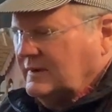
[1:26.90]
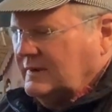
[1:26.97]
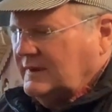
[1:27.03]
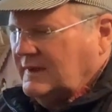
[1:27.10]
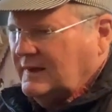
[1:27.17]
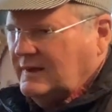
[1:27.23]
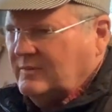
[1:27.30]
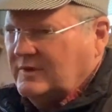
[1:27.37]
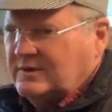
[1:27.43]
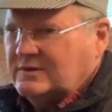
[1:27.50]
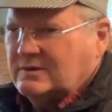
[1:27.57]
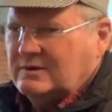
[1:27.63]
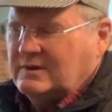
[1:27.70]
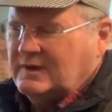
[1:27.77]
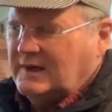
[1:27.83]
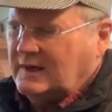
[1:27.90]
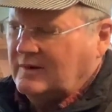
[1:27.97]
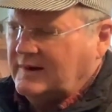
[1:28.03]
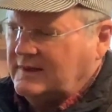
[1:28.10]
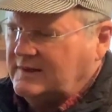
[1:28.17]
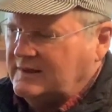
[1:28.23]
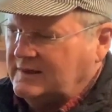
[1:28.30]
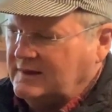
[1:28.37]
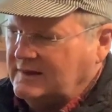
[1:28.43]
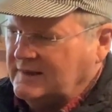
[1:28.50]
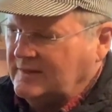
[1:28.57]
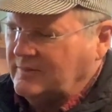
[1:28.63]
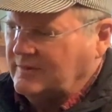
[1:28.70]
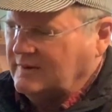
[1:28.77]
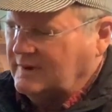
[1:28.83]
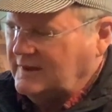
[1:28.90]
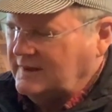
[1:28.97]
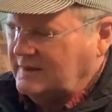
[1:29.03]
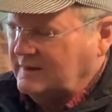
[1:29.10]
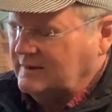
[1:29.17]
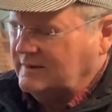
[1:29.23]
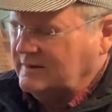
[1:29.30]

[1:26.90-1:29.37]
Now let me show you how I did the upgrade.